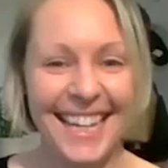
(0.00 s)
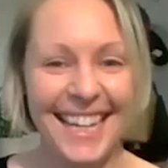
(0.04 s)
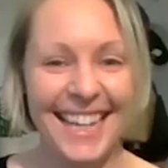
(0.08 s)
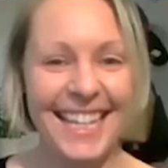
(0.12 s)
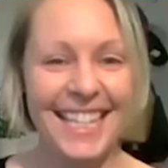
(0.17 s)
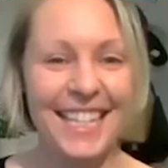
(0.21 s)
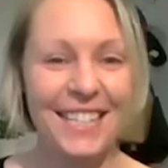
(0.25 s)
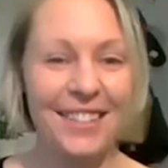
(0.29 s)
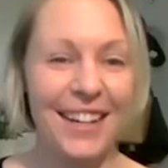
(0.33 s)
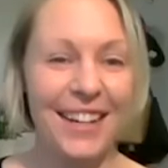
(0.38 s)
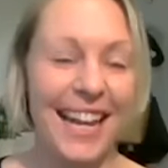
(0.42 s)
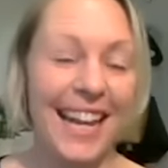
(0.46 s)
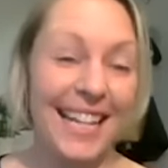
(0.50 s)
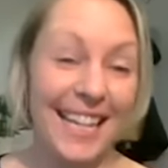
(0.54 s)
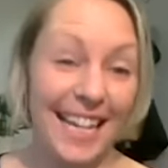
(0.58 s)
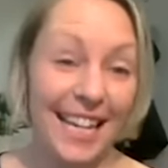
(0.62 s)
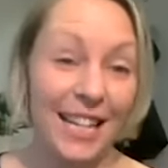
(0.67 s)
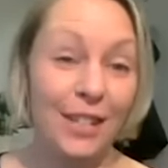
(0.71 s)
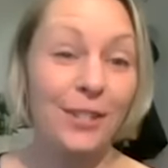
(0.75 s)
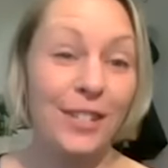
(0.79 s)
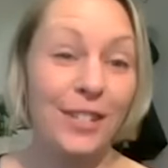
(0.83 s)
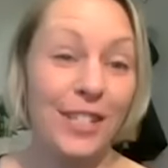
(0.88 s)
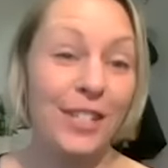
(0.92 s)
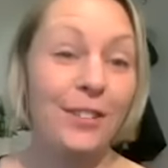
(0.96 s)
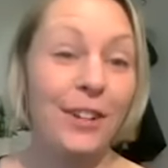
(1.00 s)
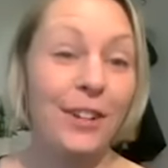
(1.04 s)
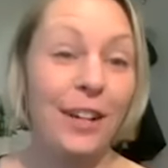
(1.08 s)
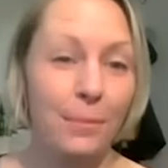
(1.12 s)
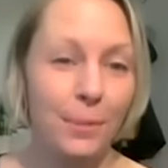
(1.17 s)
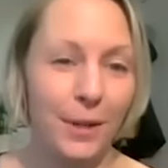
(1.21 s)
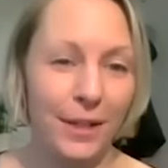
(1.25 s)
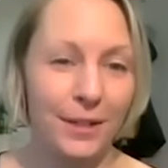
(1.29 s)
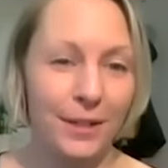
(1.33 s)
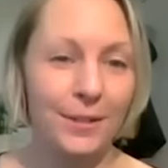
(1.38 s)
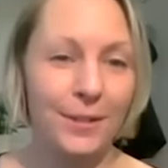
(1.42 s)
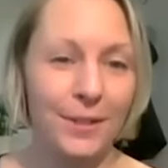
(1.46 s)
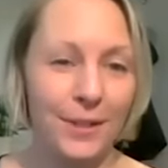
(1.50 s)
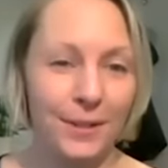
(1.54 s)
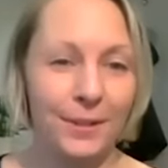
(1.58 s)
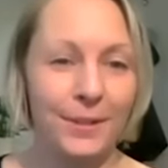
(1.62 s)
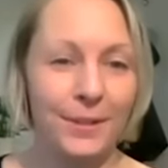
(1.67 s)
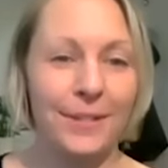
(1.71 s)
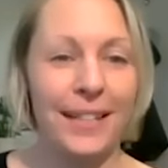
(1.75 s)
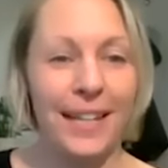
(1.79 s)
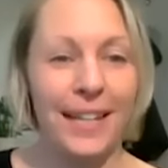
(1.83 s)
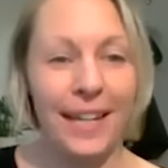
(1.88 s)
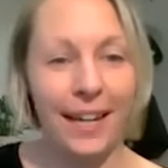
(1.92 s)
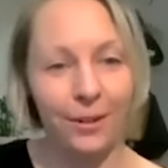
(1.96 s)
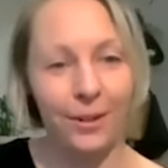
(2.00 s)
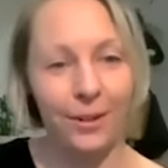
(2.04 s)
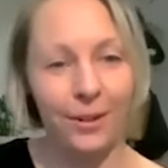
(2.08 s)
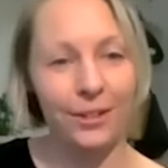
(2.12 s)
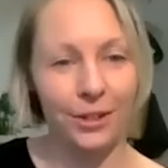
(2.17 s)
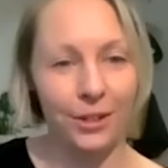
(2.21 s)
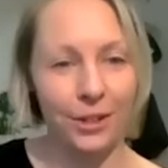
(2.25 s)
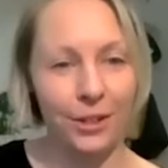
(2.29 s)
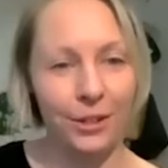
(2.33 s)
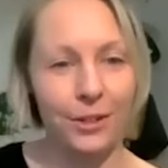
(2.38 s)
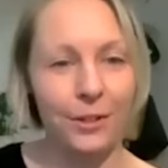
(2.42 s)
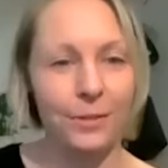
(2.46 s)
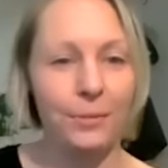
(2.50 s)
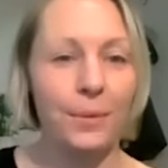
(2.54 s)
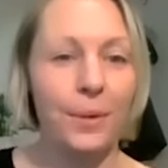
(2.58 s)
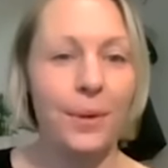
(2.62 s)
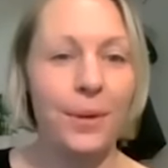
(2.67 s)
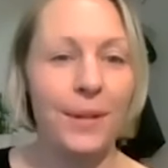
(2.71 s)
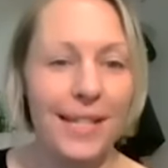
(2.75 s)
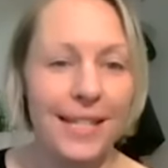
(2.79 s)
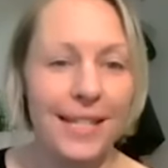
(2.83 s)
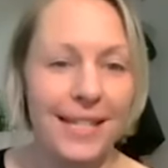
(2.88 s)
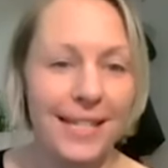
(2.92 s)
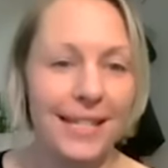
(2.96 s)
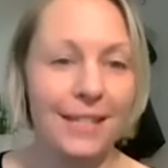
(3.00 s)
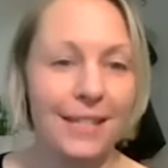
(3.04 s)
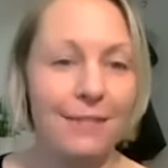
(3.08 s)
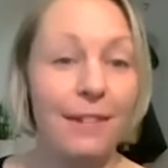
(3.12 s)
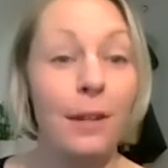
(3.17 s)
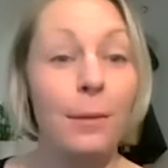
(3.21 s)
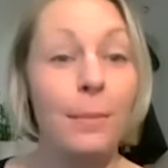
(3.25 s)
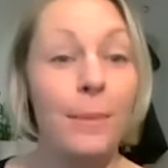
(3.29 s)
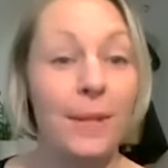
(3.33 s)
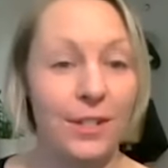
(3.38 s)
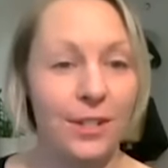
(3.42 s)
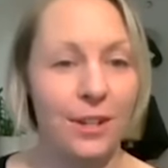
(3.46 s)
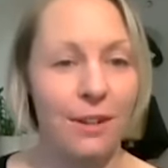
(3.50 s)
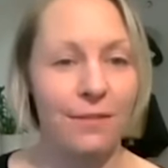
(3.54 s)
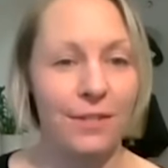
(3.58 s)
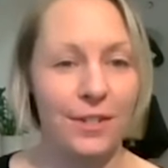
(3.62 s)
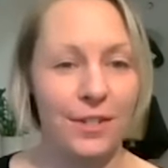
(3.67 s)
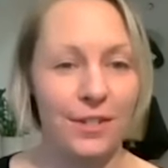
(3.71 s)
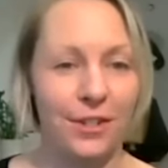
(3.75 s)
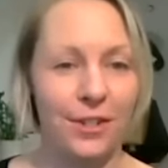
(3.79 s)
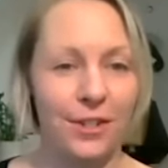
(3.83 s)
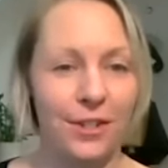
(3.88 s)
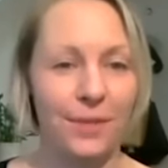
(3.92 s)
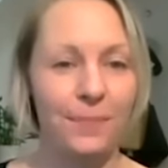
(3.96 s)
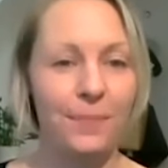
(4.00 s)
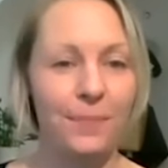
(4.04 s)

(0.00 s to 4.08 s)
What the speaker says: That's great. And can you describe what you do now in your current role as a development officer?